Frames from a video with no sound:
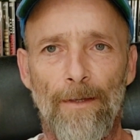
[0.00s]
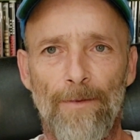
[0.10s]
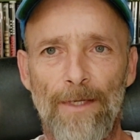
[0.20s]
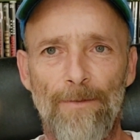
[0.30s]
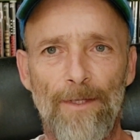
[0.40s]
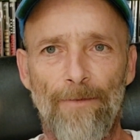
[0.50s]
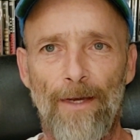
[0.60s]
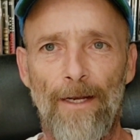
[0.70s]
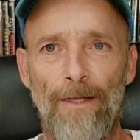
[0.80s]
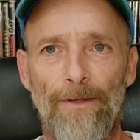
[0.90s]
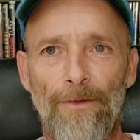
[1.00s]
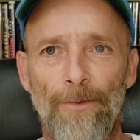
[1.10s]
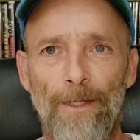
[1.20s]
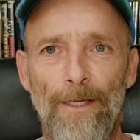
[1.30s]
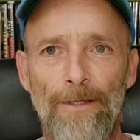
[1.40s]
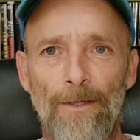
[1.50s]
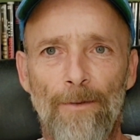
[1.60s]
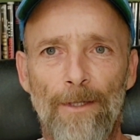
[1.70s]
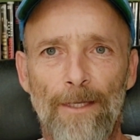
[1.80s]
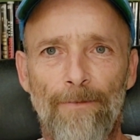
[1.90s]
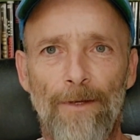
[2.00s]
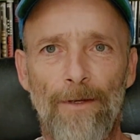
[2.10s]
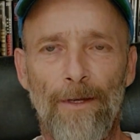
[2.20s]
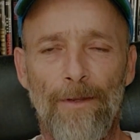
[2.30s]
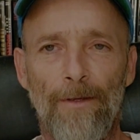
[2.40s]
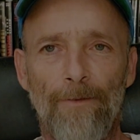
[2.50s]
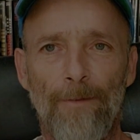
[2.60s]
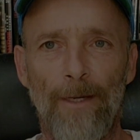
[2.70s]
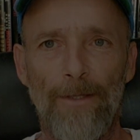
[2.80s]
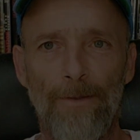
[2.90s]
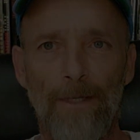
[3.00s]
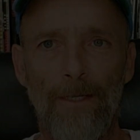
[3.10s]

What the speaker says: Same stuff I had on there 3 days ago because I've done nothing for the past 3